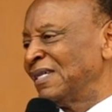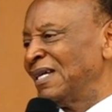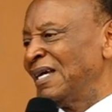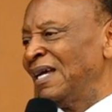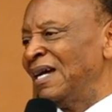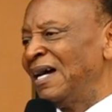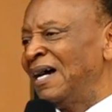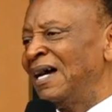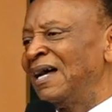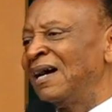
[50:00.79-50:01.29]

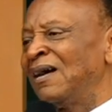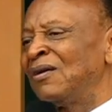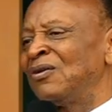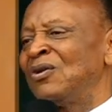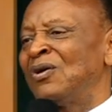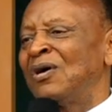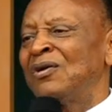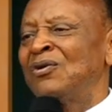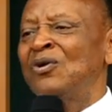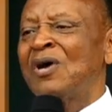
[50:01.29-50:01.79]
Uh,
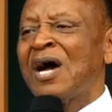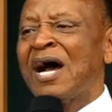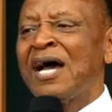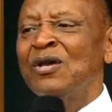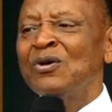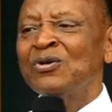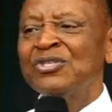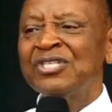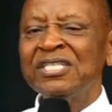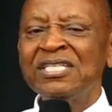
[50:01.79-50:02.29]
are,
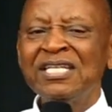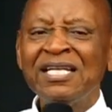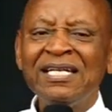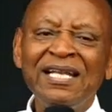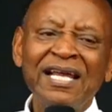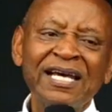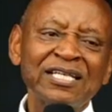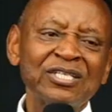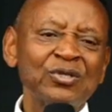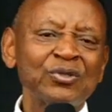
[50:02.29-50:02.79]
you seated
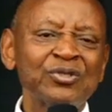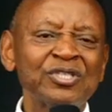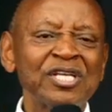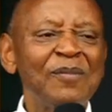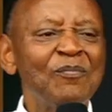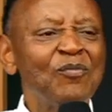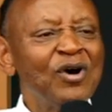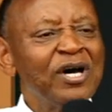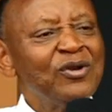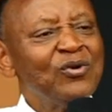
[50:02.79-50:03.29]
next to
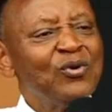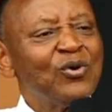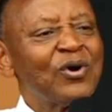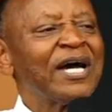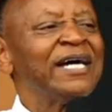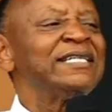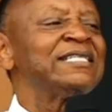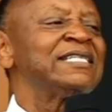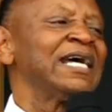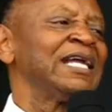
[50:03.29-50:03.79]
someone who
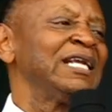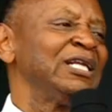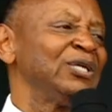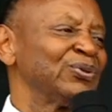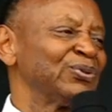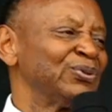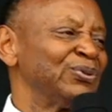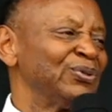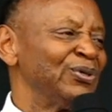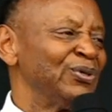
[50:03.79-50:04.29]
can tell you?
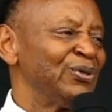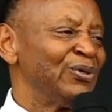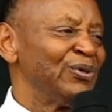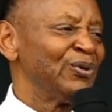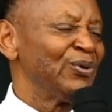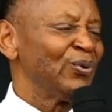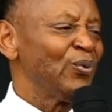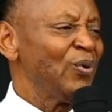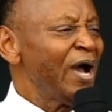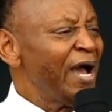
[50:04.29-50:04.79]

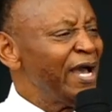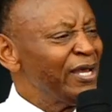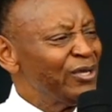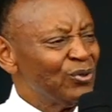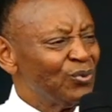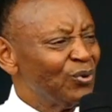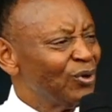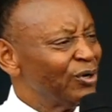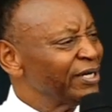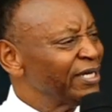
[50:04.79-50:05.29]
Why are you
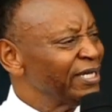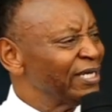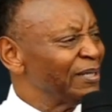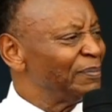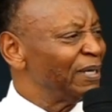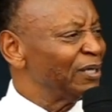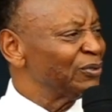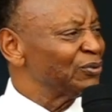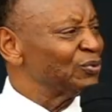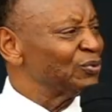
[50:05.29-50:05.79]
worried about?